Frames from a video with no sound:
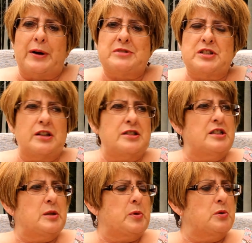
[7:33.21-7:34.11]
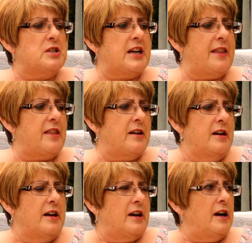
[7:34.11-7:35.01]
I'm starting to put together
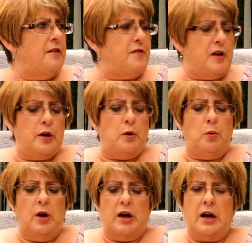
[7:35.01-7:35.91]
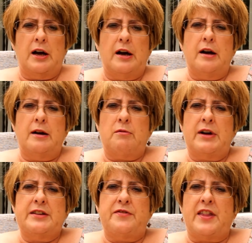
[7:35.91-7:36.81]
a few Uh,
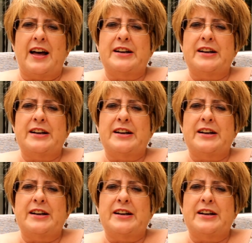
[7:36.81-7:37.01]
ready for that.